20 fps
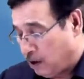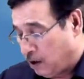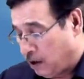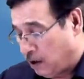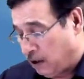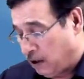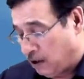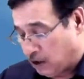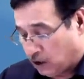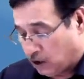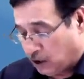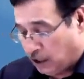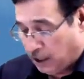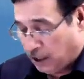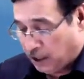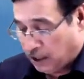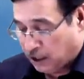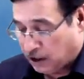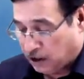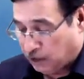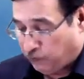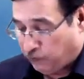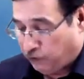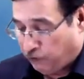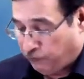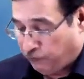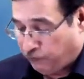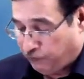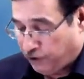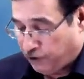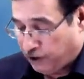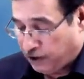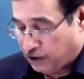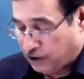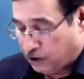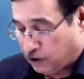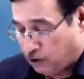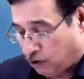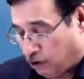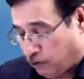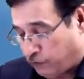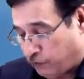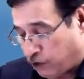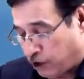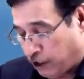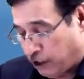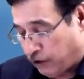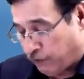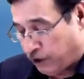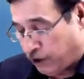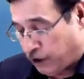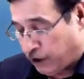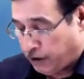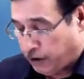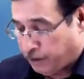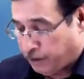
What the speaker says: starts from 1st of January